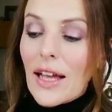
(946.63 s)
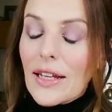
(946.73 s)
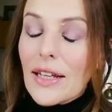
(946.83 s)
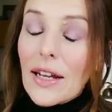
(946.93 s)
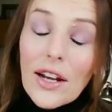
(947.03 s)

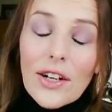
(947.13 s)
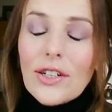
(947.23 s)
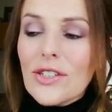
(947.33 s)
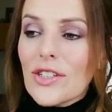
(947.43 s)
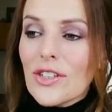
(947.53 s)

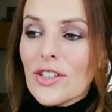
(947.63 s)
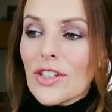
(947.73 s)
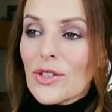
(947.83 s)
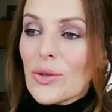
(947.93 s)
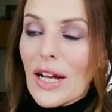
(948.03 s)
heard
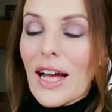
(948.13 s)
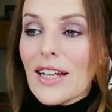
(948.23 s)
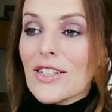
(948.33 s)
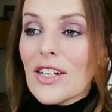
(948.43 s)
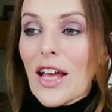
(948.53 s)
you
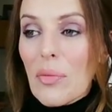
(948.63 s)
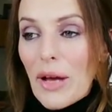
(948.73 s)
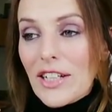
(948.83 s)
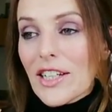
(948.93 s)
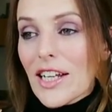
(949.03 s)
had a
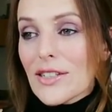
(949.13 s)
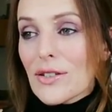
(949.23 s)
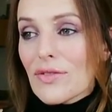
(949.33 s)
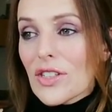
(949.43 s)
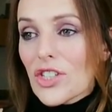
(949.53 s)
bad case
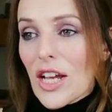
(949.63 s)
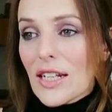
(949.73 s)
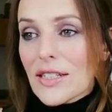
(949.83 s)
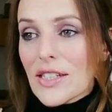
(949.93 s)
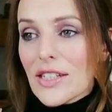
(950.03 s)
of the
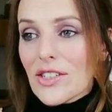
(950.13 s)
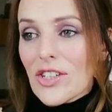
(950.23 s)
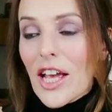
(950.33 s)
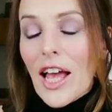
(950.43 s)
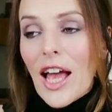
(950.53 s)

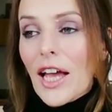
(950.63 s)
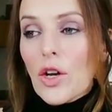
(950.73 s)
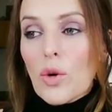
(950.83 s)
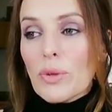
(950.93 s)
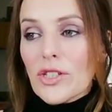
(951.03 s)
jealousies. I
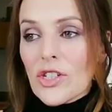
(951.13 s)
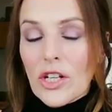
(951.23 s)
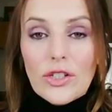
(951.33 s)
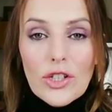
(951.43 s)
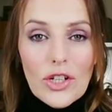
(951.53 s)
hope it's
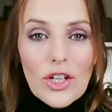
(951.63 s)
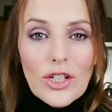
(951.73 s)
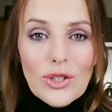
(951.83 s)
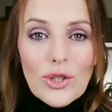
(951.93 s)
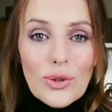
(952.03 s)
not
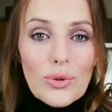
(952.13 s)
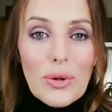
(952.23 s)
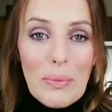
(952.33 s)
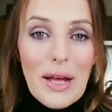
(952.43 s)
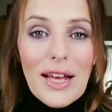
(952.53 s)
too
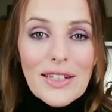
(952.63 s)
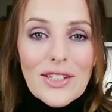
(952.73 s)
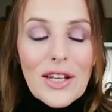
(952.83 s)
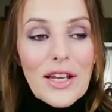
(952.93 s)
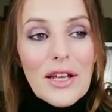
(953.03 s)
bad,
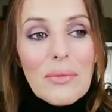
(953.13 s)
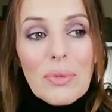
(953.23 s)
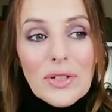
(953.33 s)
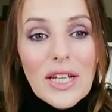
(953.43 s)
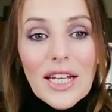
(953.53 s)

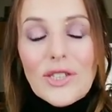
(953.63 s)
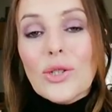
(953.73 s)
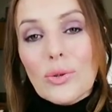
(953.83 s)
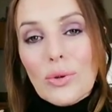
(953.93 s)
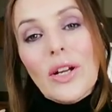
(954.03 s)
but I
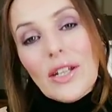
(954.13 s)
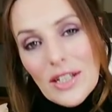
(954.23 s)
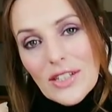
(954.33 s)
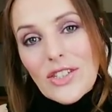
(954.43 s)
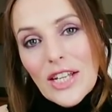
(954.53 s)
do
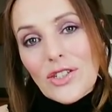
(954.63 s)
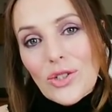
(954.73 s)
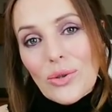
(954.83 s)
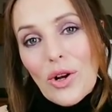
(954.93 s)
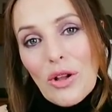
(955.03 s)
send
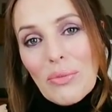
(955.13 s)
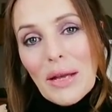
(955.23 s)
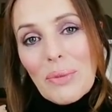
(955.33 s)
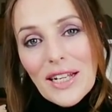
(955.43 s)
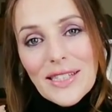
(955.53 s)
you all my
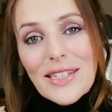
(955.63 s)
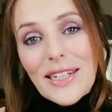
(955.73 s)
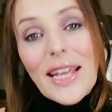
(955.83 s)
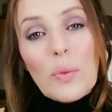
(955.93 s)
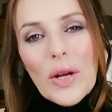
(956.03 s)
best,
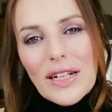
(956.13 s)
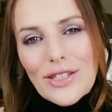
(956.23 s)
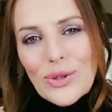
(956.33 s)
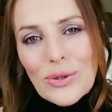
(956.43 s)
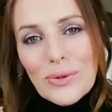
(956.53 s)
and get well
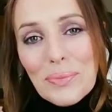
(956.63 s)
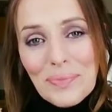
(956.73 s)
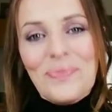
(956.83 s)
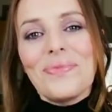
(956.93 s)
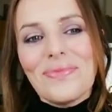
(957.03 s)
soon.
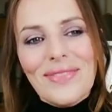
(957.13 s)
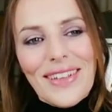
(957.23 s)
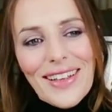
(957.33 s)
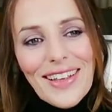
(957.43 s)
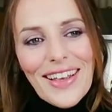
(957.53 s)

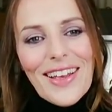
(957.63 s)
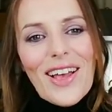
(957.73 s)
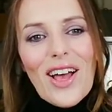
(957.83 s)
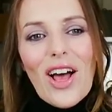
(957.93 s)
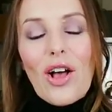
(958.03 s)

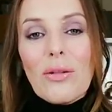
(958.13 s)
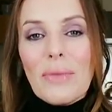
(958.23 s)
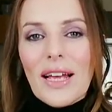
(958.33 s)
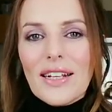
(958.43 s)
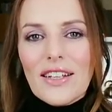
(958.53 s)
All
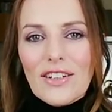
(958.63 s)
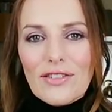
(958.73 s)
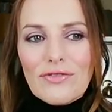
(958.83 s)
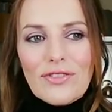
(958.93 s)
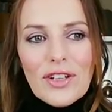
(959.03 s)
my
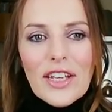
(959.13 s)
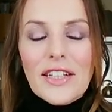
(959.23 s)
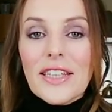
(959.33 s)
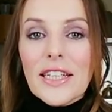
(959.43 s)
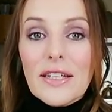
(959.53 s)
love,
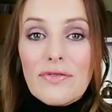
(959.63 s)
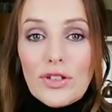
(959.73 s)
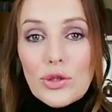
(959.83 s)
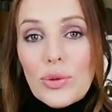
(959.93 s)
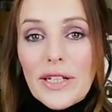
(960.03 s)
the evil
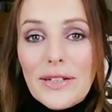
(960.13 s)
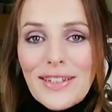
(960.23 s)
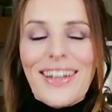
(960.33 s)
twin."